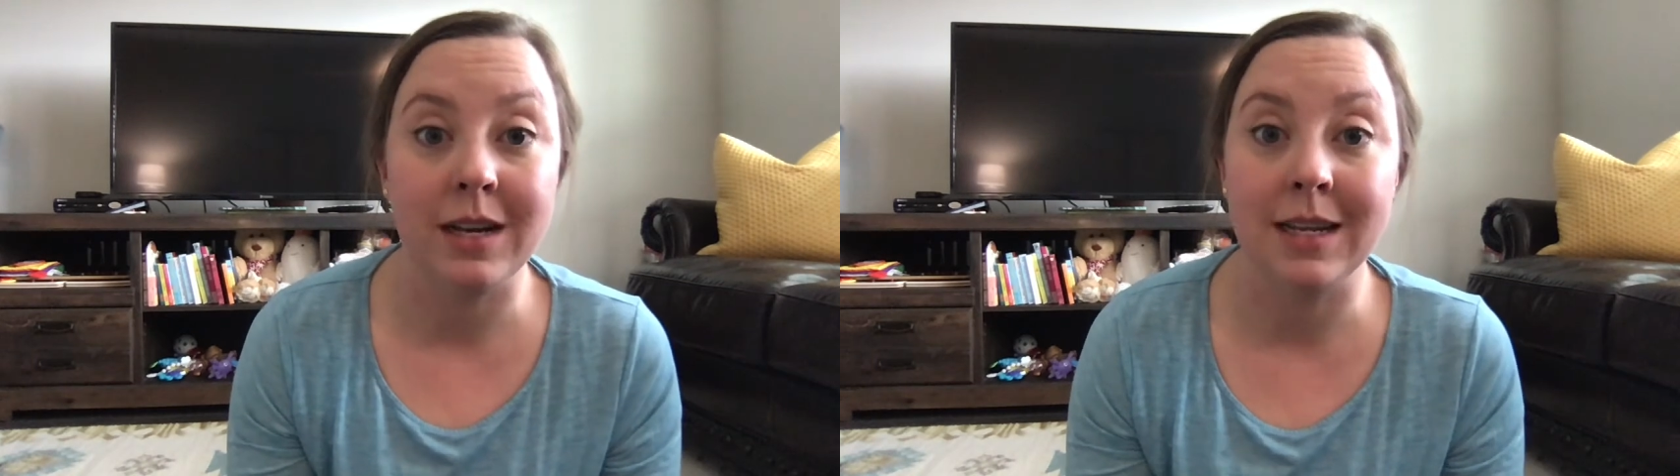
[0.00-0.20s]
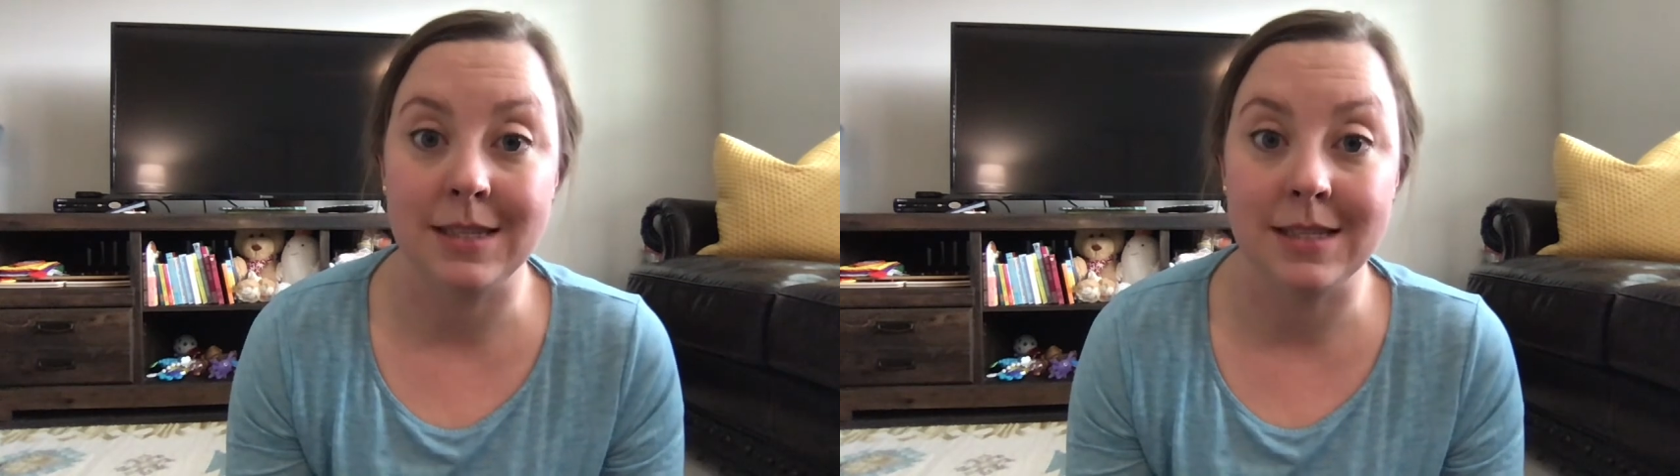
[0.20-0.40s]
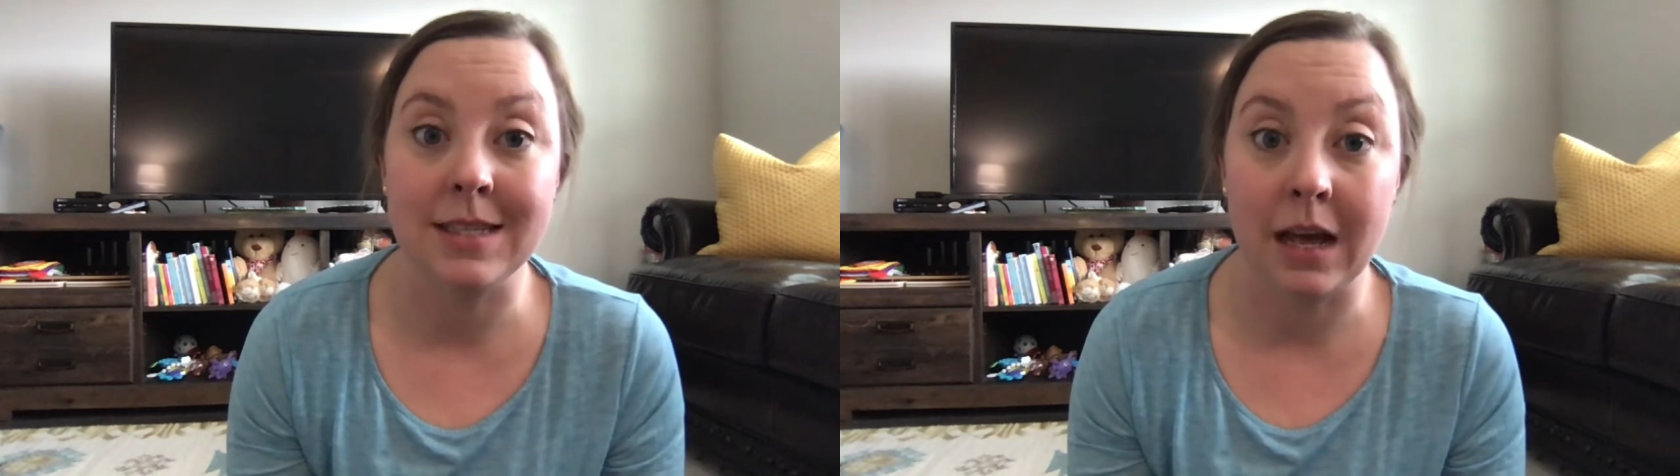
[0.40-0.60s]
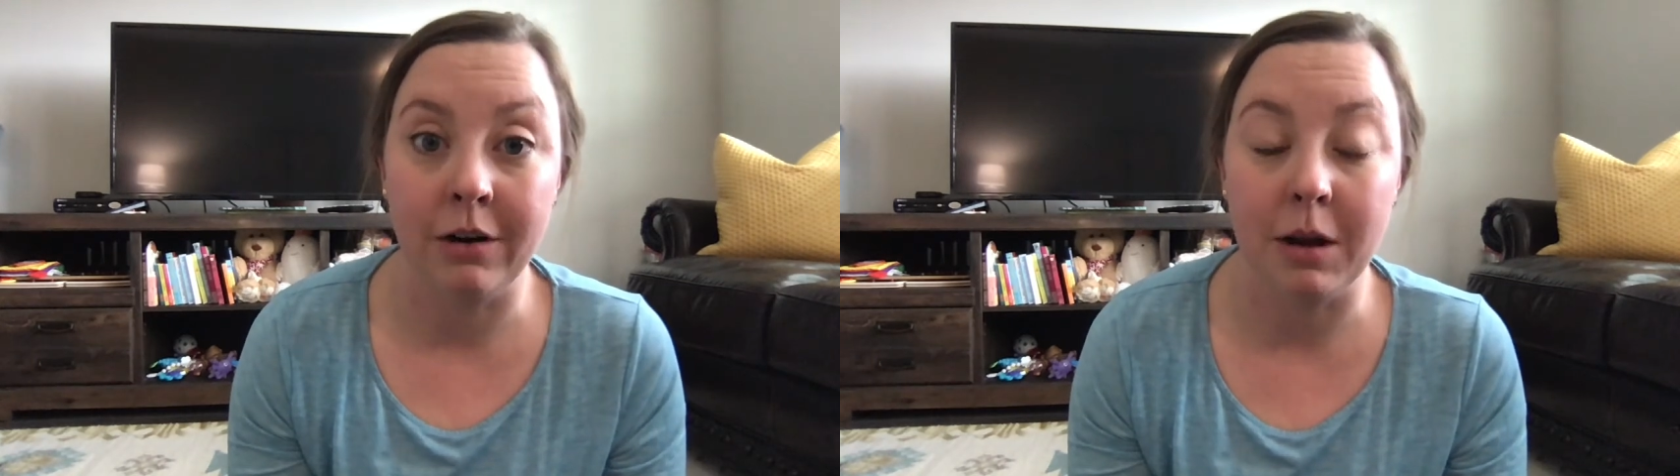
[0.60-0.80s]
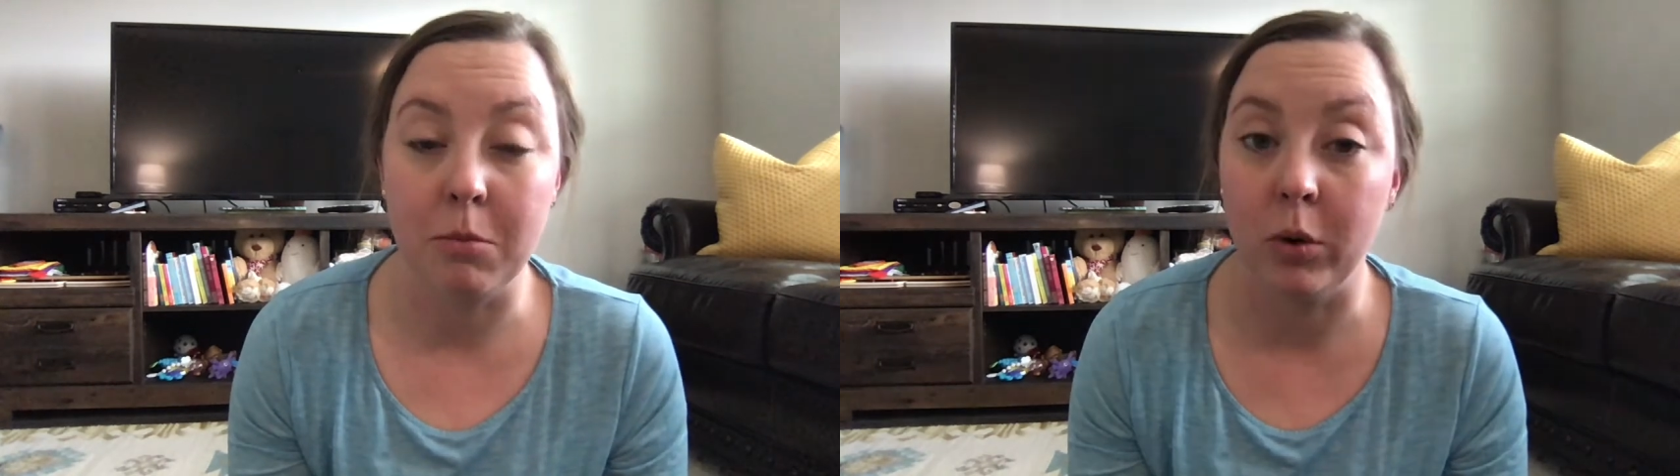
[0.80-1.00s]
it's
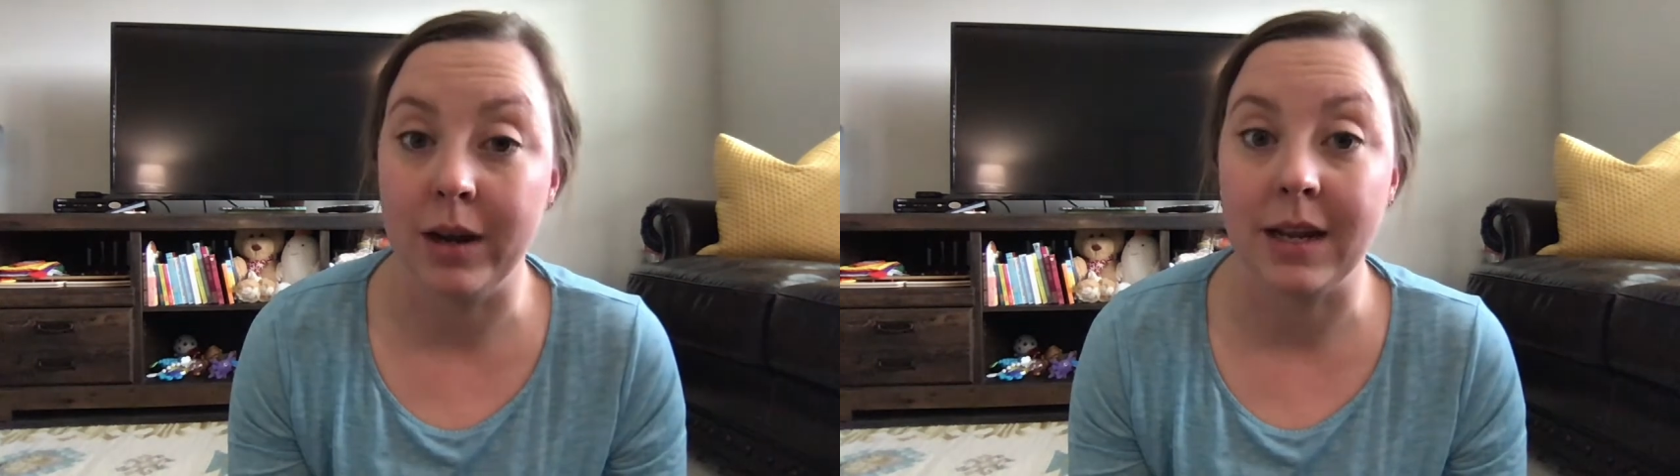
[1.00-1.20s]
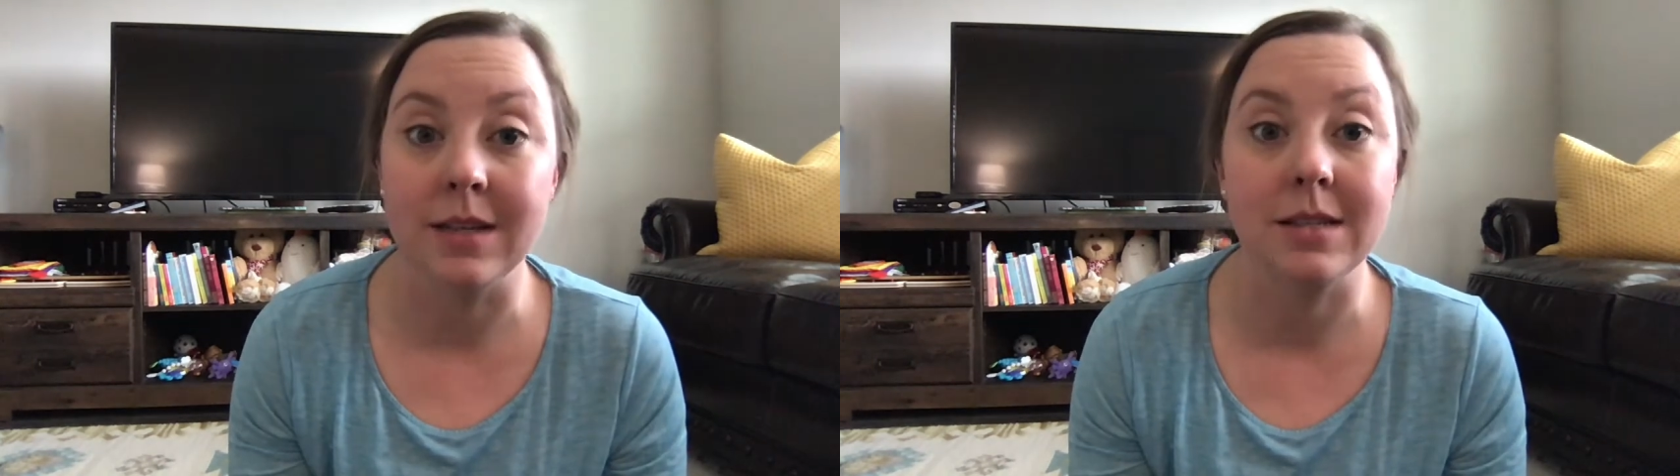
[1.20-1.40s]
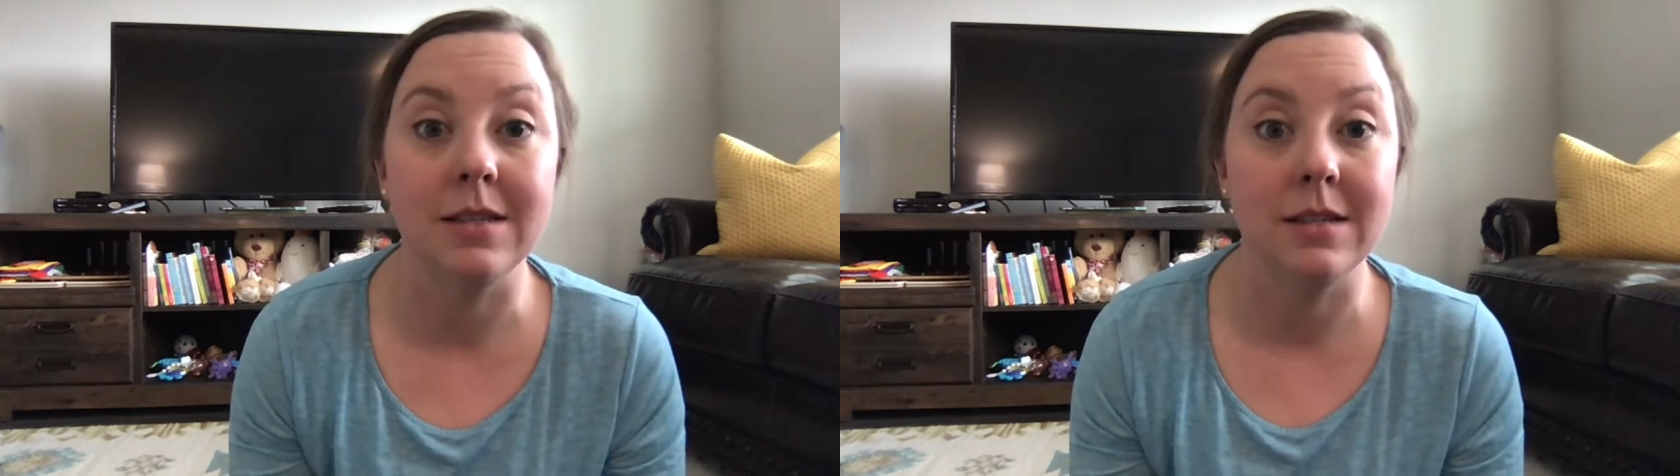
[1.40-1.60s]
Saturday mornings,